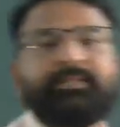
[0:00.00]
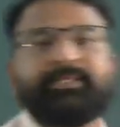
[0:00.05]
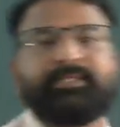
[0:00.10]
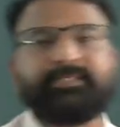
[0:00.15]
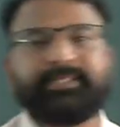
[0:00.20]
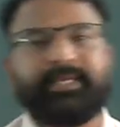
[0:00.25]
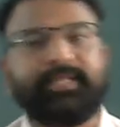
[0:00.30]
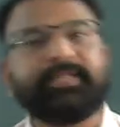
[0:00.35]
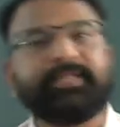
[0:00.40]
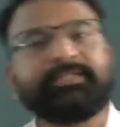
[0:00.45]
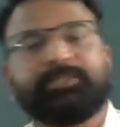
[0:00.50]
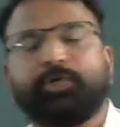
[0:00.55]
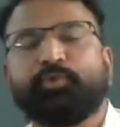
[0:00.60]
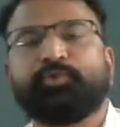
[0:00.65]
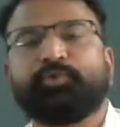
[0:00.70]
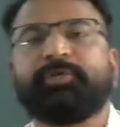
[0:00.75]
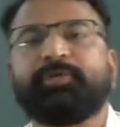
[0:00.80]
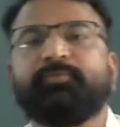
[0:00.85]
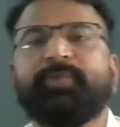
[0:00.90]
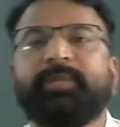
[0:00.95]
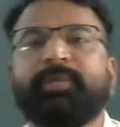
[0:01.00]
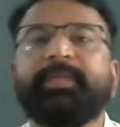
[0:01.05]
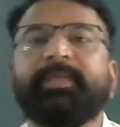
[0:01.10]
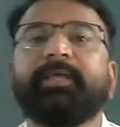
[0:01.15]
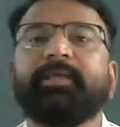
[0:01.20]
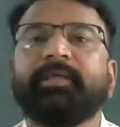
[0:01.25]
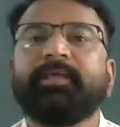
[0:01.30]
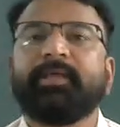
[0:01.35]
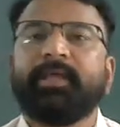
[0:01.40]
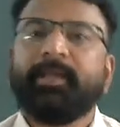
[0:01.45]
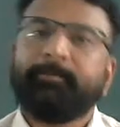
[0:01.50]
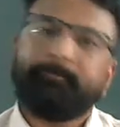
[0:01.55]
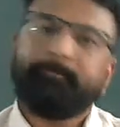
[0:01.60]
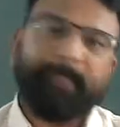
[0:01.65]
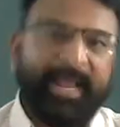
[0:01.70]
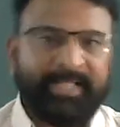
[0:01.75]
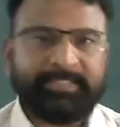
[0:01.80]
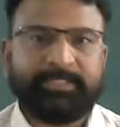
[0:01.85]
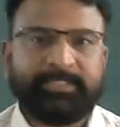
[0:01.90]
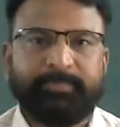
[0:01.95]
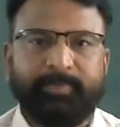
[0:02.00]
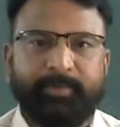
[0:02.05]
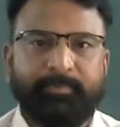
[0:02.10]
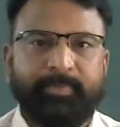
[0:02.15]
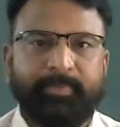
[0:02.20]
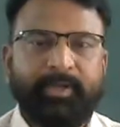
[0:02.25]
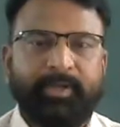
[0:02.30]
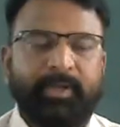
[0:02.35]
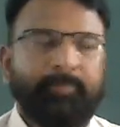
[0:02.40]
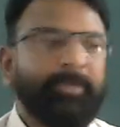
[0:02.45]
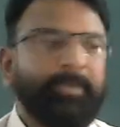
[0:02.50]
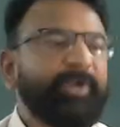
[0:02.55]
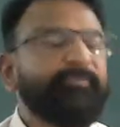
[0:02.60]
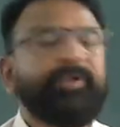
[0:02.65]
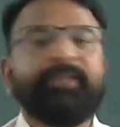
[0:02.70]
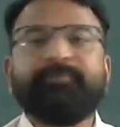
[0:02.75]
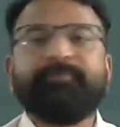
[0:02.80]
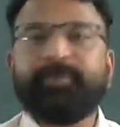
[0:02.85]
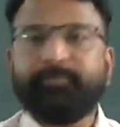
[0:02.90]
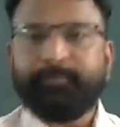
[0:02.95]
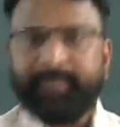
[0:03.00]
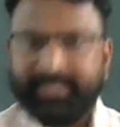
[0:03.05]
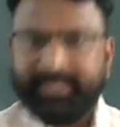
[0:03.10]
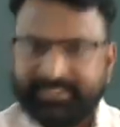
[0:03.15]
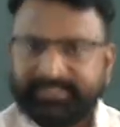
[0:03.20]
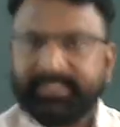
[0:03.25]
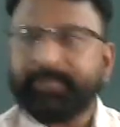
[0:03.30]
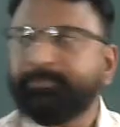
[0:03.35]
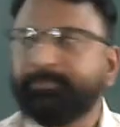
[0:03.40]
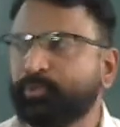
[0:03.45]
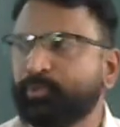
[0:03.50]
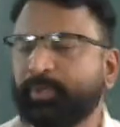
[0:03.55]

the second solution will be maximum. But when we mix them